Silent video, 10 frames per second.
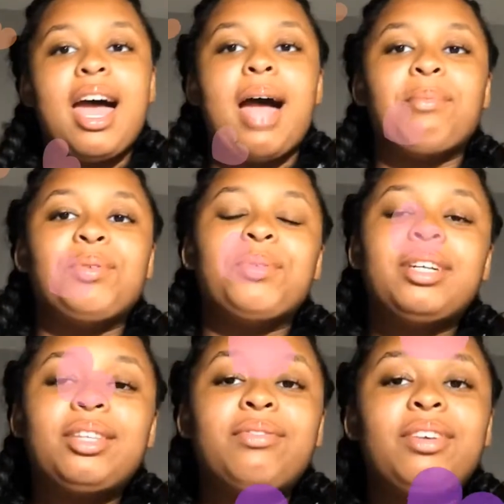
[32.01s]
I'm
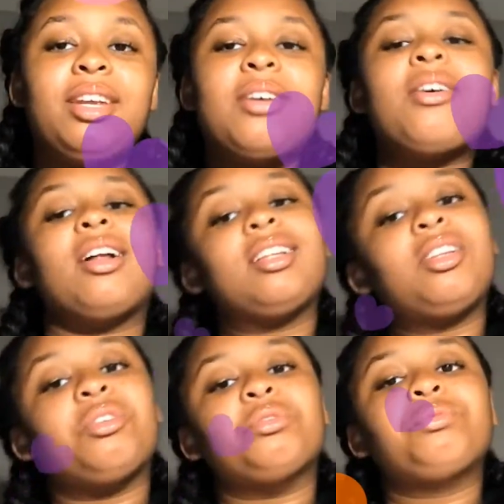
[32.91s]
doing the video all
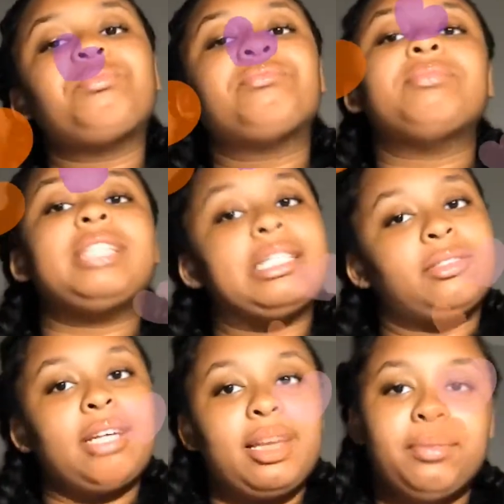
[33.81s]
alone, but that's
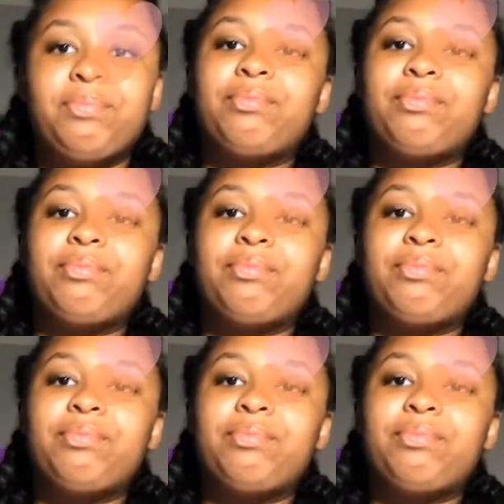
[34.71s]
okay.